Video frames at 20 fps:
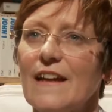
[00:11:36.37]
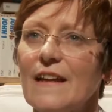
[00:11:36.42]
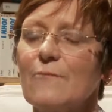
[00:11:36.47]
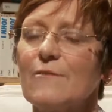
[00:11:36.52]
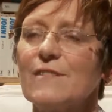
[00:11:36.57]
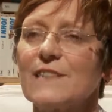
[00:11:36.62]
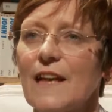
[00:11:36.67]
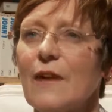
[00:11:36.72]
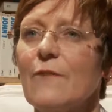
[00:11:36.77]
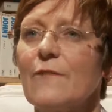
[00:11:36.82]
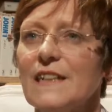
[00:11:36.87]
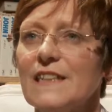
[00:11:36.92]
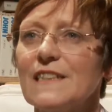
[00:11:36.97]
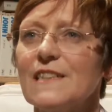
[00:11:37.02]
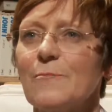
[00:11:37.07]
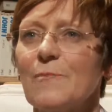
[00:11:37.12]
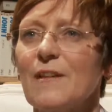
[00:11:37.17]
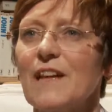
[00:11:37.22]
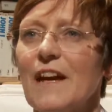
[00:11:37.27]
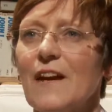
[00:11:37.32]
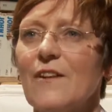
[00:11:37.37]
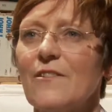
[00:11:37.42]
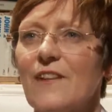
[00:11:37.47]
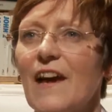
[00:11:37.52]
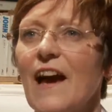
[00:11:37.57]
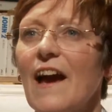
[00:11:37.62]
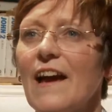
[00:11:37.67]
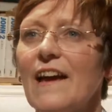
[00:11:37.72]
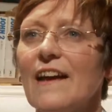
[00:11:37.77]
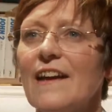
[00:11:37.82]
It was going to be
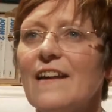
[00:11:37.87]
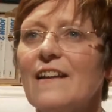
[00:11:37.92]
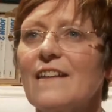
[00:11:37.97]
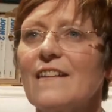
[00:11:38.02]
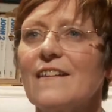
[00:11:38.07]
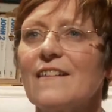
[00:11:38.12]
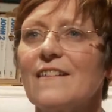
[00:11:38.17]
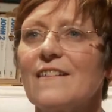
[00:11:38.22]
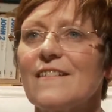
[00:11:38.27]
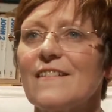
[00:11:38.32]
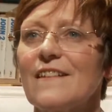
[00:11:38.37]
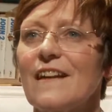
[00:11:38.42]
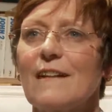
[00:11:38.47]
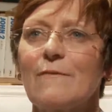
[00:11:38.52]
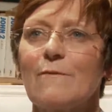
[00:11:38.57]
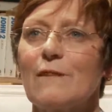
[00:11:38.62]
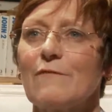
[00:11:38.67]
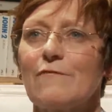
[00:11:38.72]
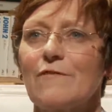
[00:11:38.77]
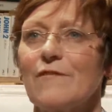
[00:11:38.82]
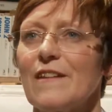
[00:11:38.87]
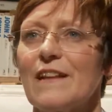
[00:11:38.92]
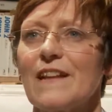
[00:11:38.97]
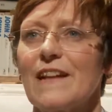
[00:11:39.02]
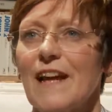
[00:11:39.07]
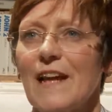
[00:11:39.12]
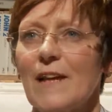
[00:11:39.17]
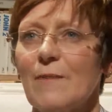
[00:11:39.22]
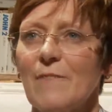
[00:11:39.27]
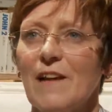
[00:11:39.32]
okay, however it
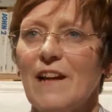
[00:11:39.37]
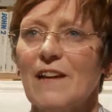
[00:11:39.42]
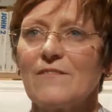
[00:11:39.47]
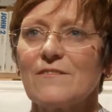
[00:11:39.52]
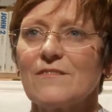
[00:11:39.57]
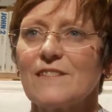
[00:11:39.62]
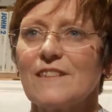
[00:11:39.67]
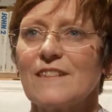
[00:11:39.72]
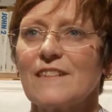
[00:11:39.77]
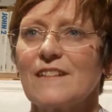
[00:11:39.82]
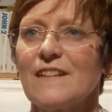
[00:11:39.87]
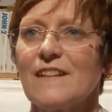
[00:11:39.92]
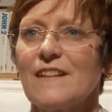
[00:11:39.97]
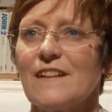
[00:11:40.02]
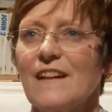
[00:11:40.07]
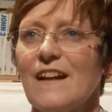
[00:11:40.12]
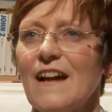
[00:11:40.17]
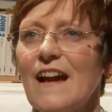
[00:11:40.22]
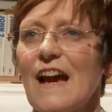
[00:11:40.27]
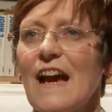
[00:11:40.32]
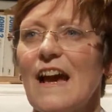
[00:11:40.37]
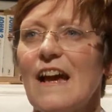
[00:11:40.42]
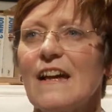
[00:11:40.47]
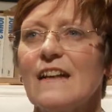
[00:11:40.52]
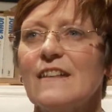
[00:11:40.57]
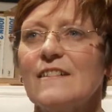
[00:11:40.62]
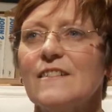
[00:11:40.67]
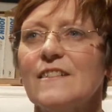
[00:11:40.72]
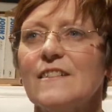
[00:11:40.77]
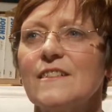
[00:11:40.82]
came out.
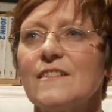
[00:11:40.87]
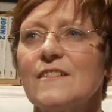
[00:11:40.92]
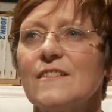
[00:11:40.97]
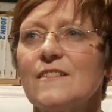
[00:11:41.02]
And